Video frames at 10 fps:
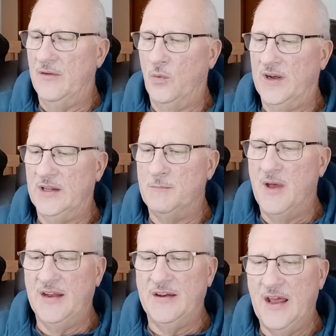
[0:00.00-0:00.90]
when he had
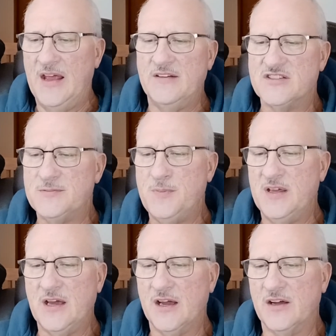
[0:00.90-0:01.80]
made an end of
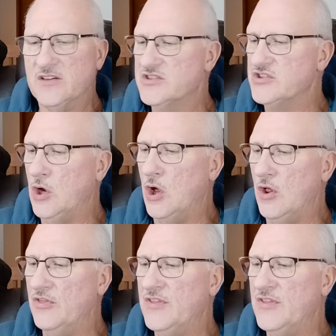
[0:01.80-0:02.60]
speaking unto Saul,